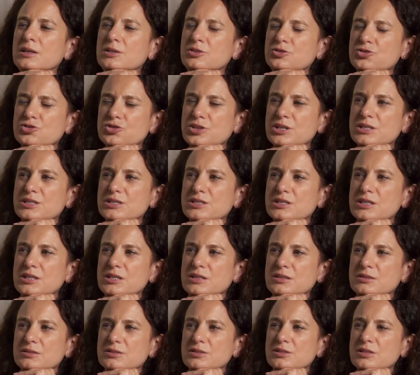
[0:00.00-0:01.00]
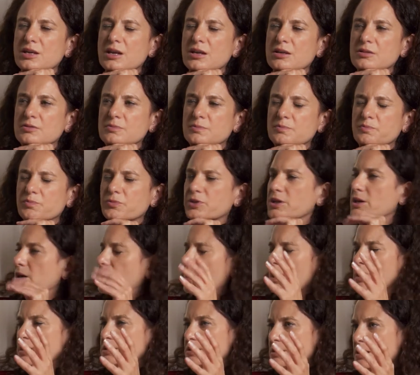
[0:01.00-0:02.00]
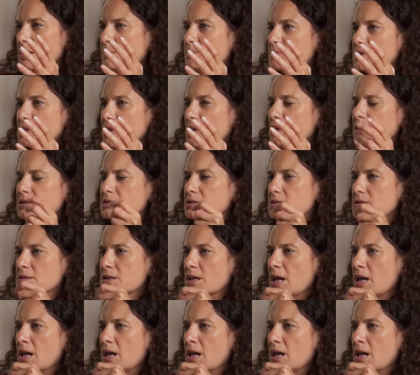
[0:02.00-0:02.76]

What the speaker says: Interesting. So clients come to us.